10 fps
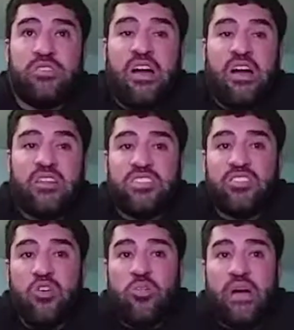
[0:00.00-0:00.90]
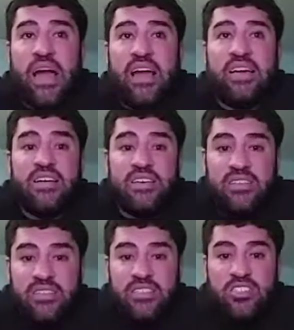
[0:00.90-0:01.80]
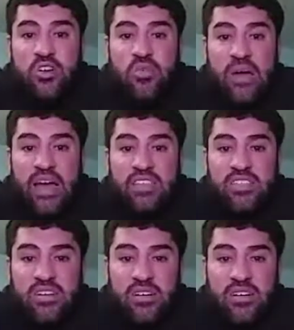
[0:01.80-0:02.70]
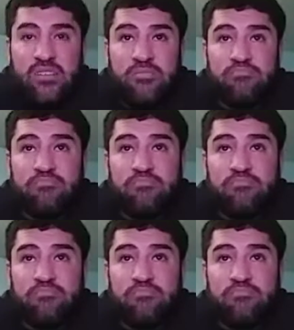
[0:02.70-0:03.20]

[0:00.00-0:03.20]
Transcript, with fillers: All right, let's go back. Let's go back to um.